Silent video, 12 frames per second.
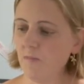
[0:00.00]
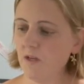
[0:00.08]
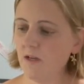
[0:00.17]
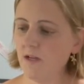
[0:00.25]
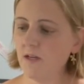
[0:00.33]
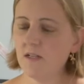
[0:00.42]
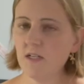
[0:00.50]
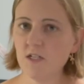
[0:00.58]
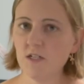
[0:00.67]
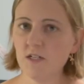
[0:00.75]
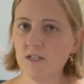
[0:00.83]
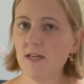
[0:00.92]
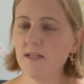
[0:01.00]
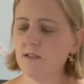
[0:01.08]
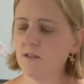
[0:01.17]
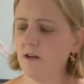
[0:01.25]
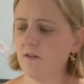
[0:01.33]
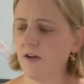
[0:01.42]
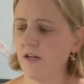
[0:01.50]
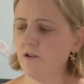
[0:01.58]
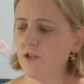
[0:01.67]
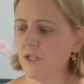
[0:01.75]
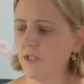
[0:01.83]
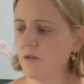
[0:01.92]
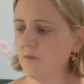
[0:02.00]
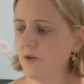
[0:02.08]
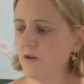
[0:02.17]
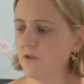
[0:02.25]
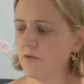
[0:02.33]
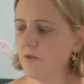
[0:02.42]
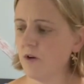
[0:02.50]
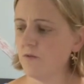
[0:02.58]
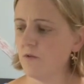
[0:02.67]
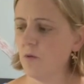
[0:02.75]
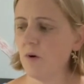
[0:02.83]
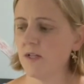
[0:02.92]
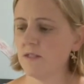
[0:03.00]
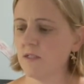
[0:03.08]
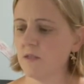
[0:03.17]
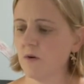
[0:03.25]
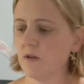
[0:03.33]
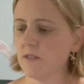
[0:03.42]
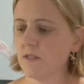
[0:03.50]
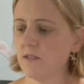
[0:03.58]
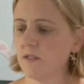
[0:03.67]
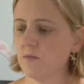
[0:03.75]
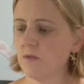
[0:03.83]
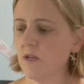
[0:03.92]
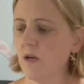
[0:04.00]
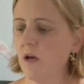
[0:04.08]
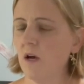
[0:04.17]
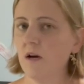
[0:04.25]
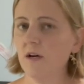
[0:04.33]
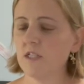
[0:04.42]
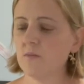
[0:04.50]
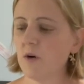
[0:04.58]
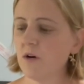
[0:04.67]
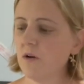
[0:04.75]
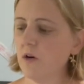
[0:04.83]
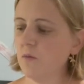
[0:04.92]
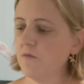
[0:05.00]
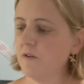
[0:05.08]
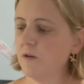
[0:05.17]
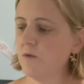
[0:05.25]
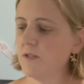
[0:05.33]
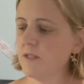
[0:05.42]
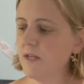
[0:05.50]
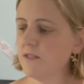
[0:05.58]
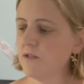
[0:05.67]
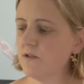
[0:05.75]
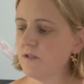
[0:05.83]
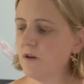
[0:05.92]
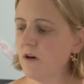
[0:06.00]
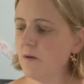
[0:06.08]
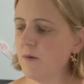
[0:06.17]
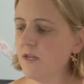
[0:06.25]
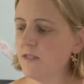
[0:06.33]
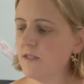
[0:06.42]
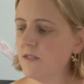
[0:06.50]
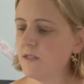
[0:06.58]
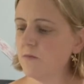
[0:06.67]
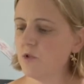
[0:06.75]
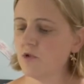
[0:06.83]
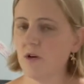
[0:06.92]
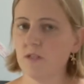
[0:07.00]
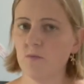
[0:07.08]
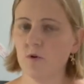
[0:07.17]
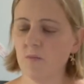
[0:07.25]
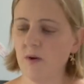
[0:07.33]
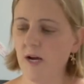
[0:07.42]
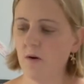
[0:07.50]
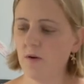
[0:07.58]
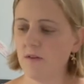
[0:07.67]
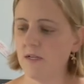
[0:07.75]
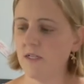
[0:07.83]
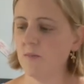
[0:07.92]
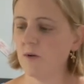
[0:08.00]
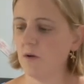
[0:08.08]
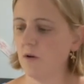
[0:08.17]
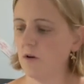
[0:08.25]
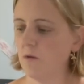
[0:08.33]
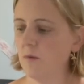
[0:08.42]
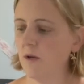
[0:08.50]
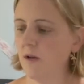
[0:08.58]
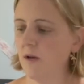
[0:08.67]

In addition, it takes a lot of energy to build and run robots and smart systems. A smart home filled with sensors and automated systems draws more power than a typical home.